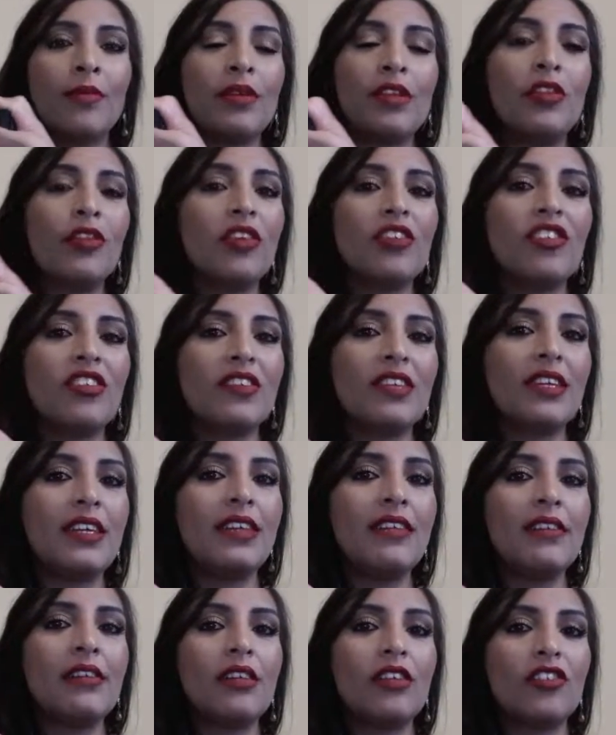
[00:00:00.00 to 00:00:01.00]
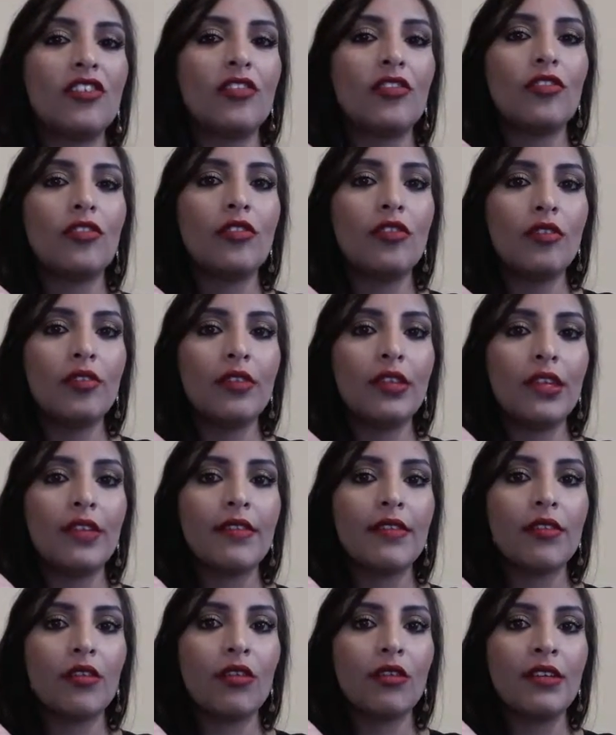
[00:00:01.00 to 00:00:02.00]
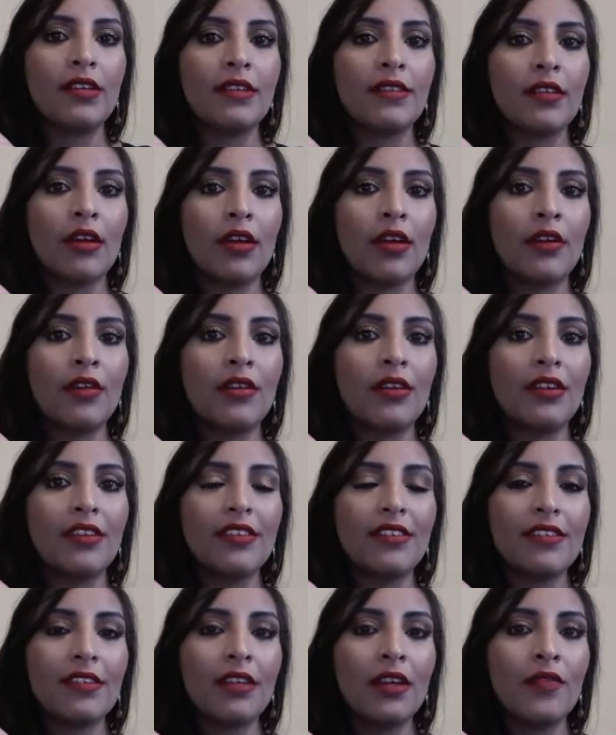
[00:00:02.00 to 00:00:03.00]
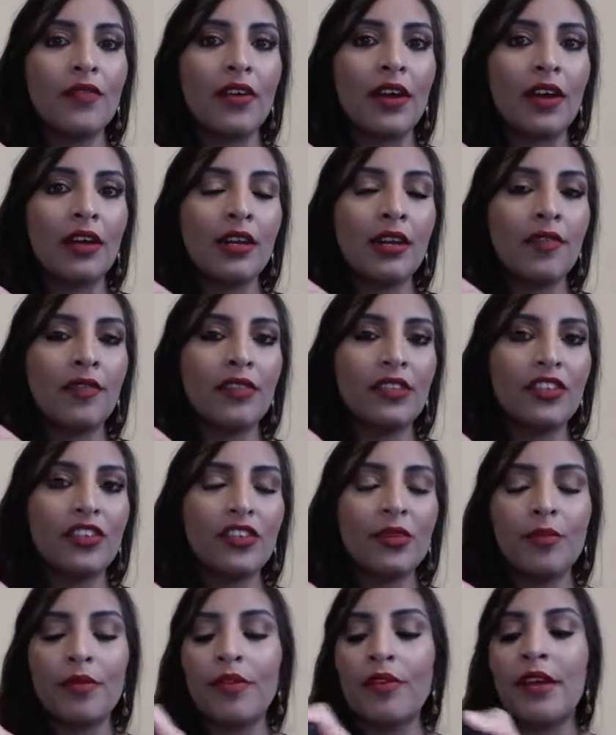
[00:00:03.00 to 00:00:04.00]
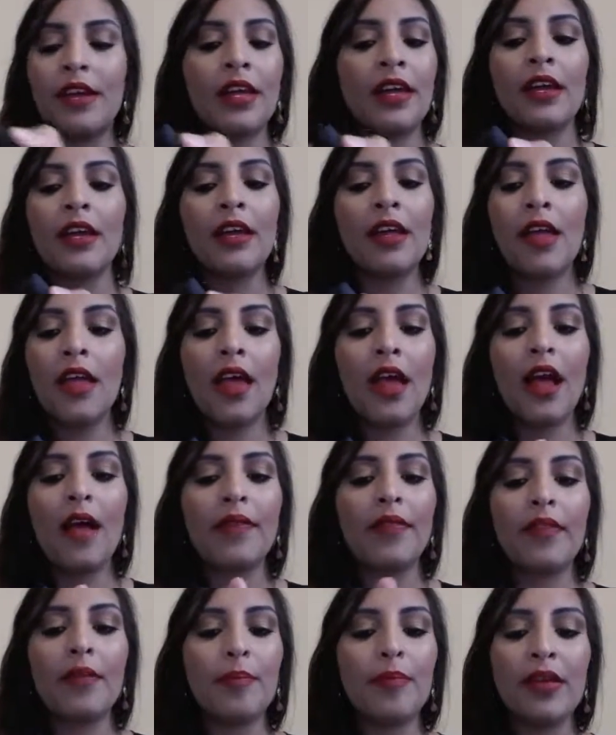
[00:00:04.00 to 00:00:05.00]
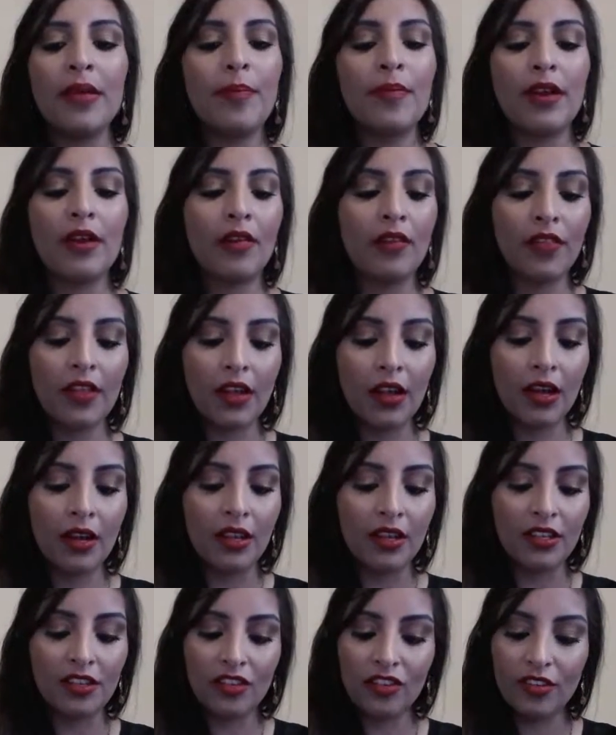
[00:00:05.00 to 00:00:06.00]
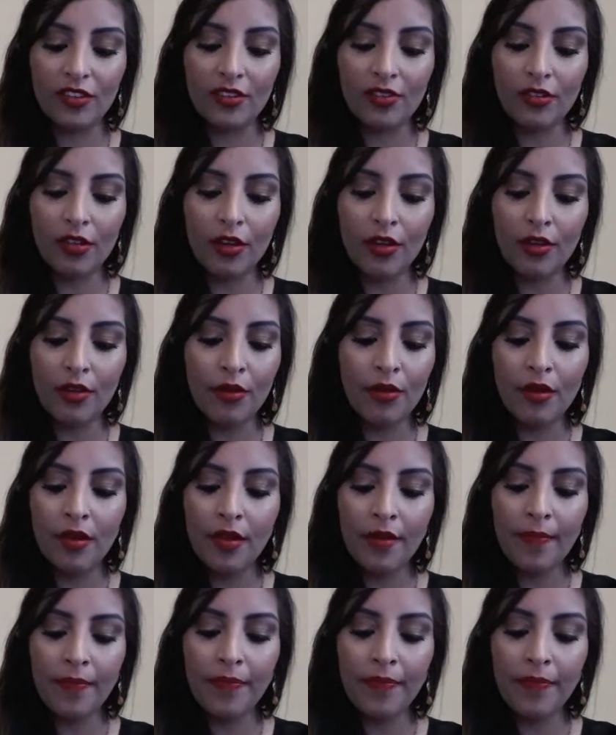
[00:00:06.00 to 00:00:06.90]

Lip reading: I mean, you could just easily just use this on its own. I just love it. I love the shimmer in it, and the pigment of the colour is just so